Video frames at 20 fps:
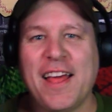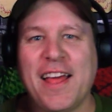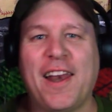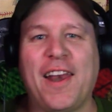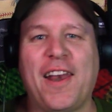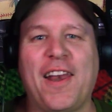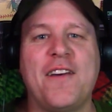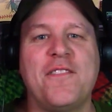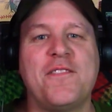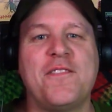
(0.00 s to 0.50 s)

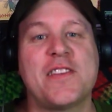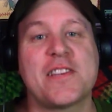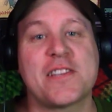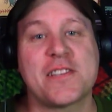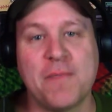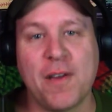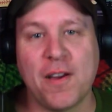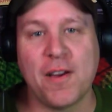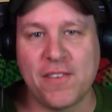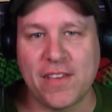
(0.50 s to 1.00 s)
Love
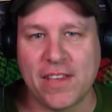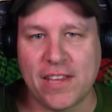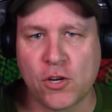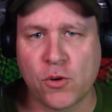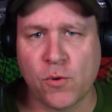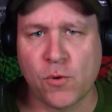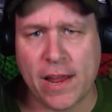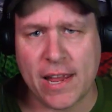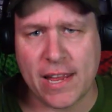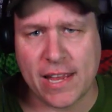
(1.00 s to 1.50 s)
this movie.
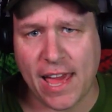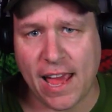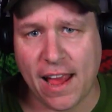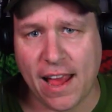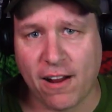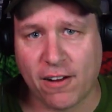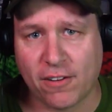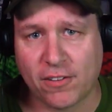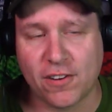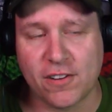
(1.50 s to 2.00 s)
Great
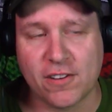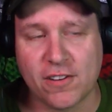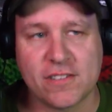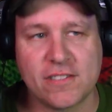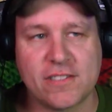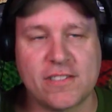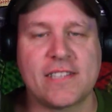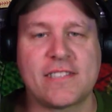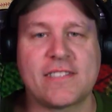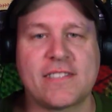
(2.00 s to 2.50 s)

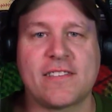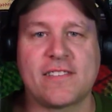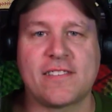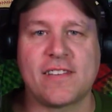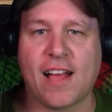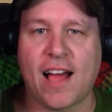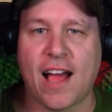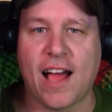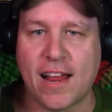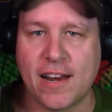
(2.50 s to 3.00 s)
characters. This is
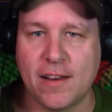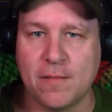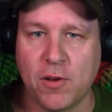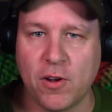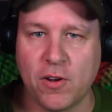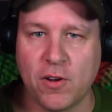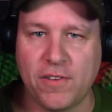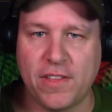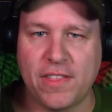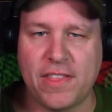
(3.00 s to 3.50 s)
a kind of
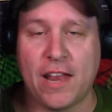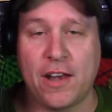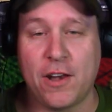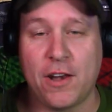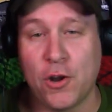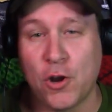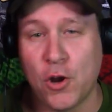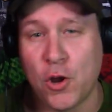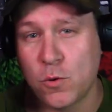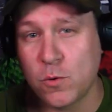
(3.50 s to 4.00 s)
movie that
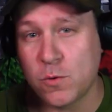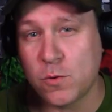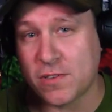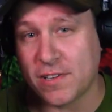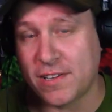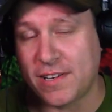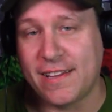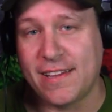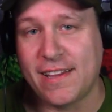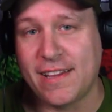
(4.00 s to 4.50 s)
knows
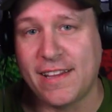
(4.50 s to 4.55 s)
what it